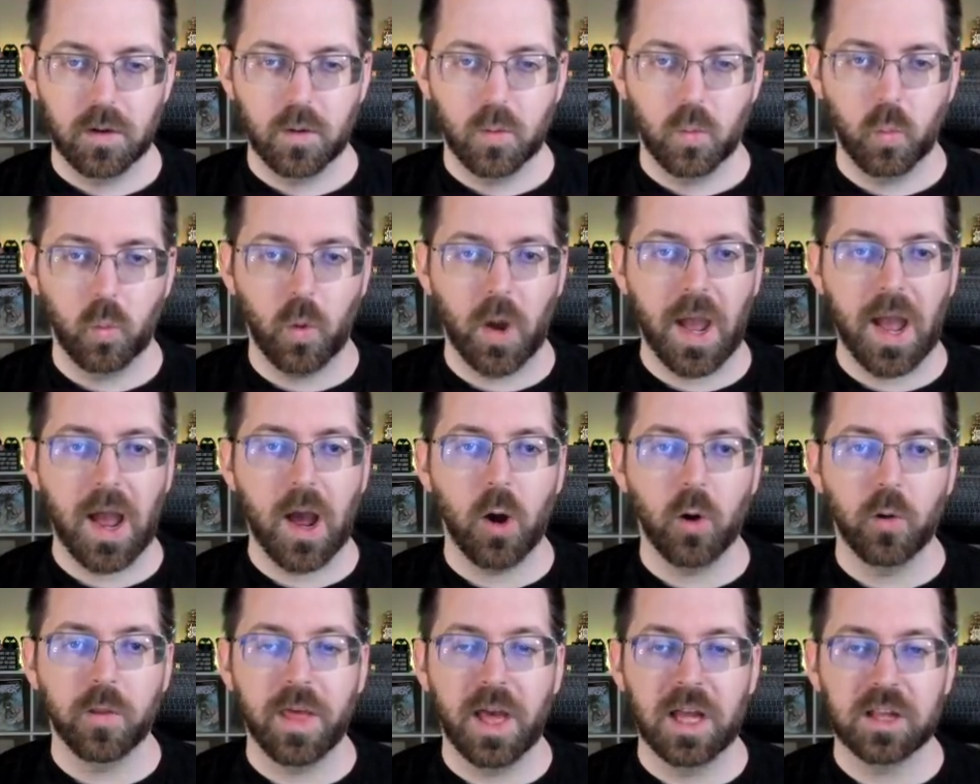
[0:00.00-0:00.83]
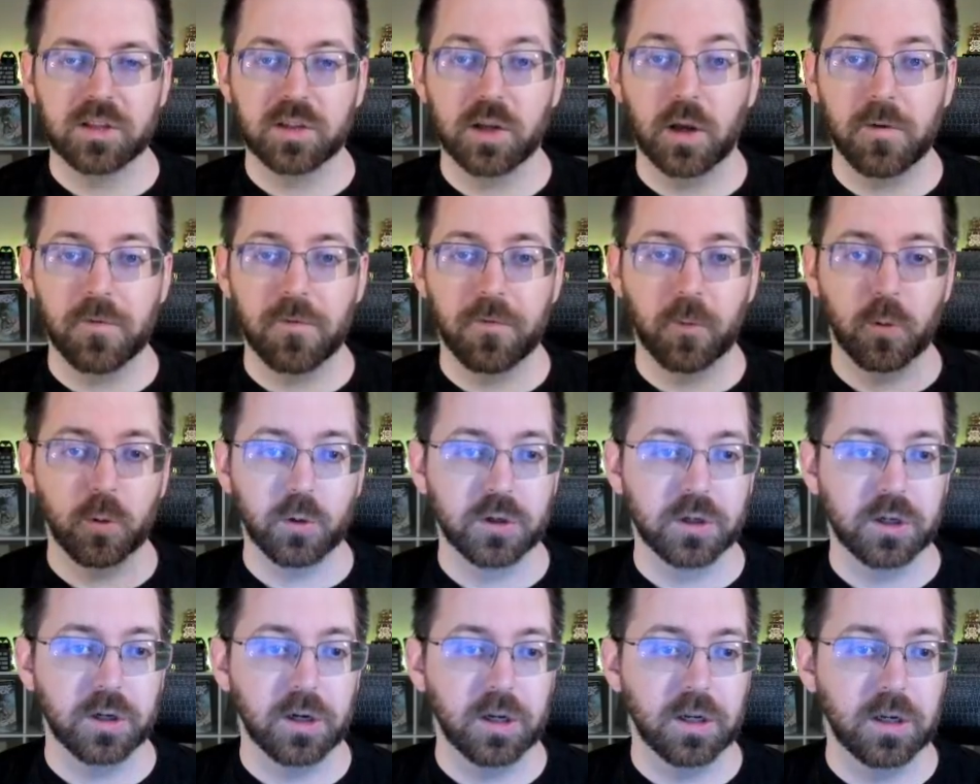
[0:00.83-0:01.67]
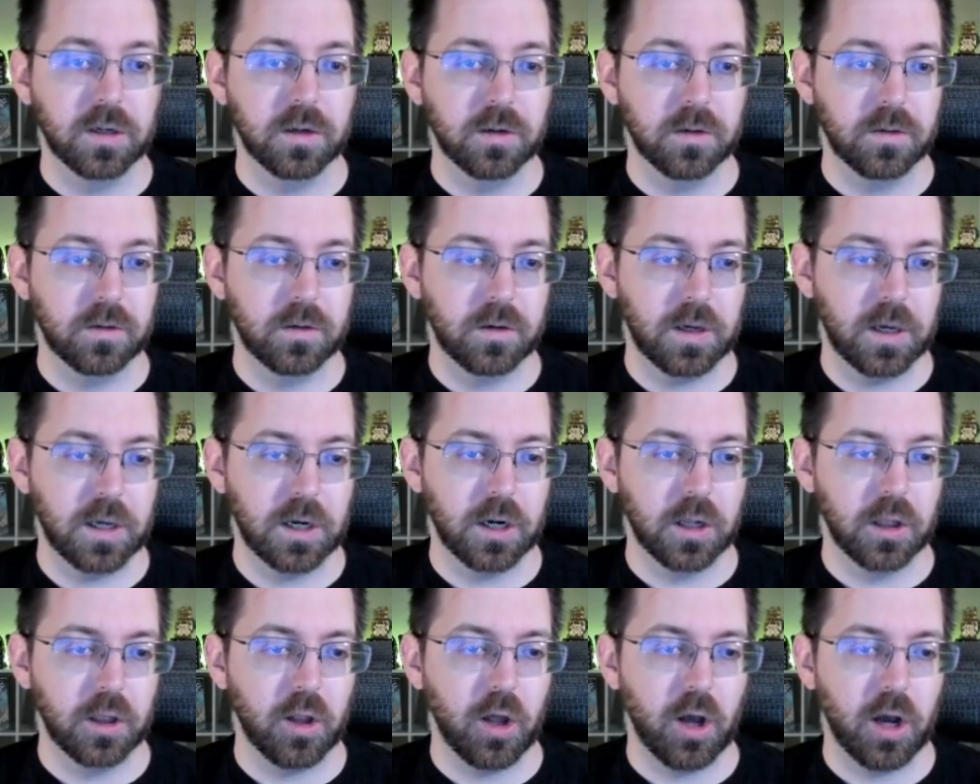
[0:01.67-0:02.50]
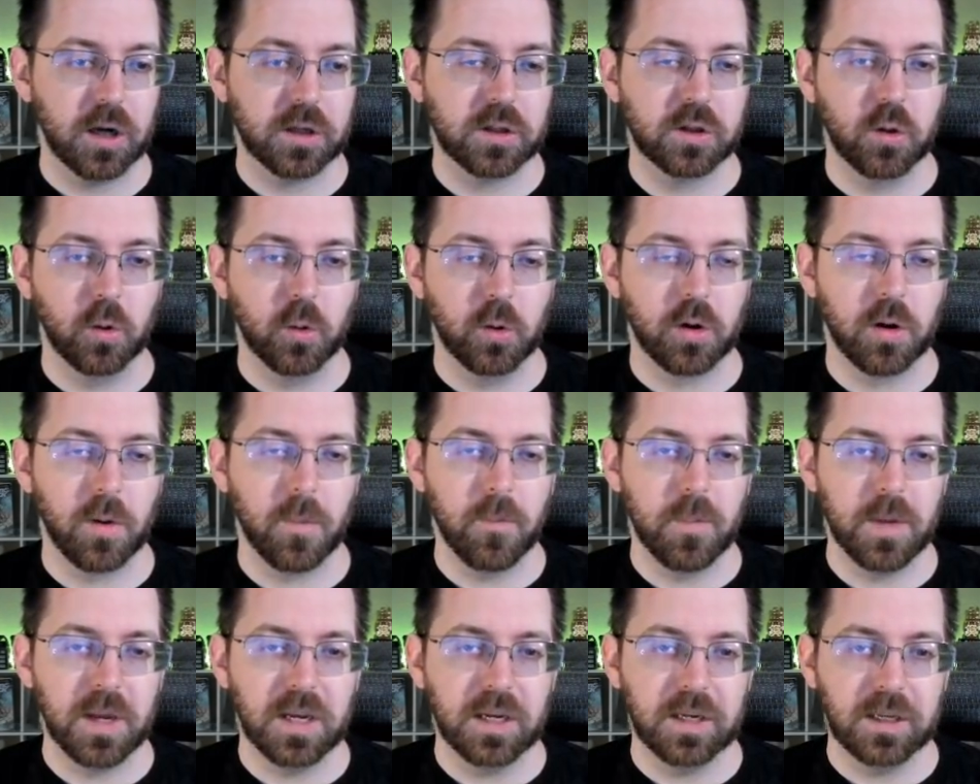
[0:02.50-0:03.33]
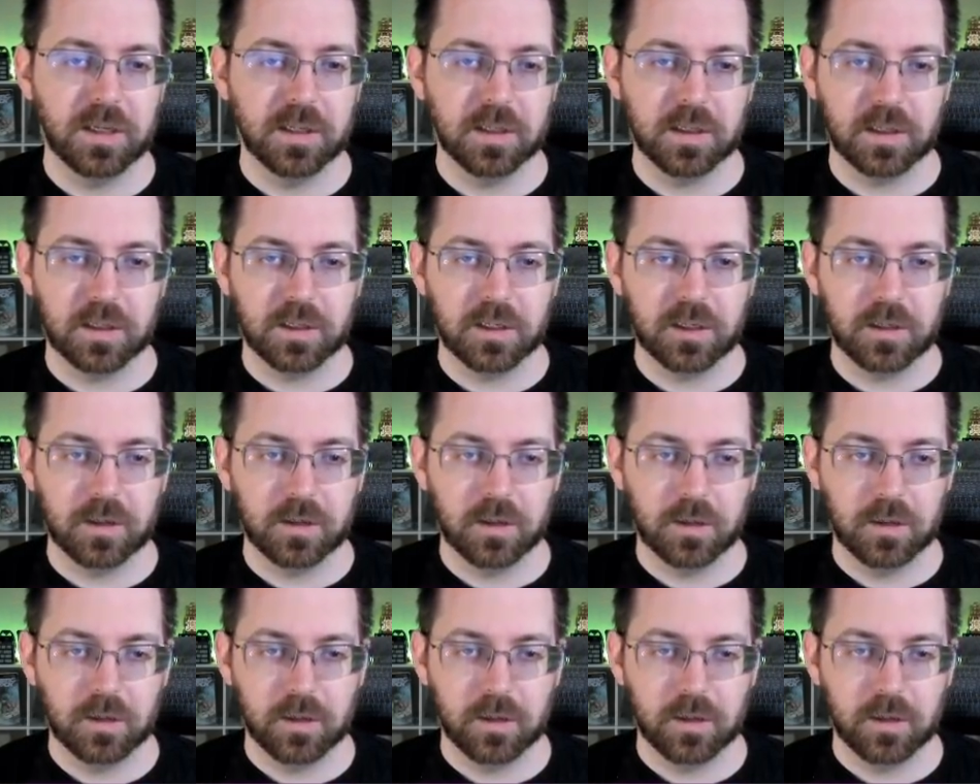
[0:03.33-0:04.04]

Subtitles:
Wow, that's unfortunate. Hit a locked door immediately.